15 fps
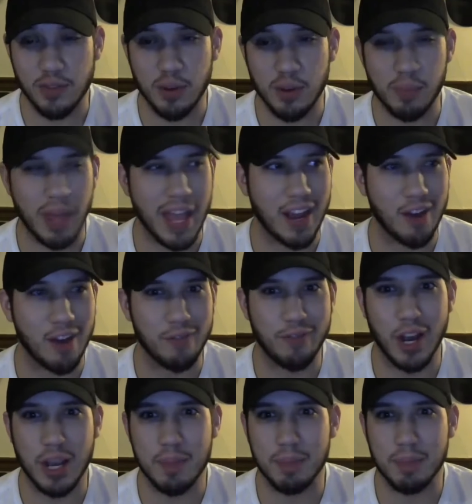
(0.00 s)
from like a
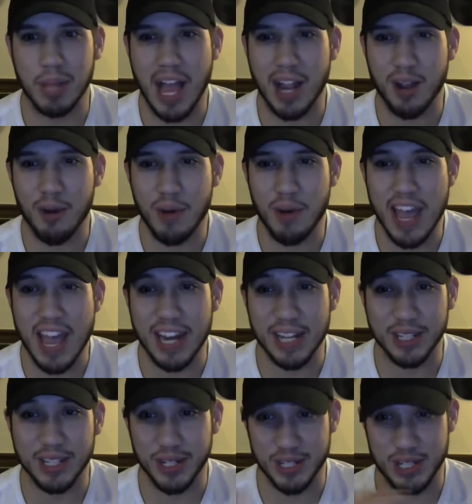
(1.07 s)
fucking block away, and it
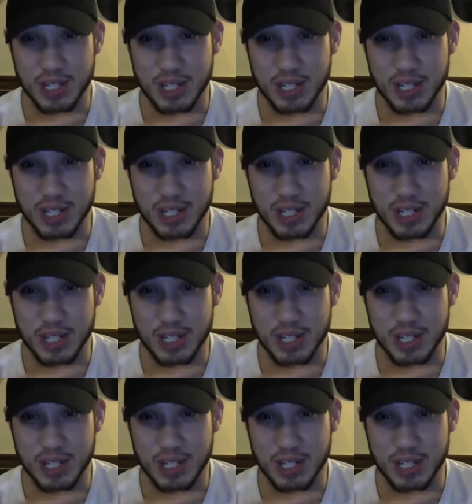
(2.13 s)
looked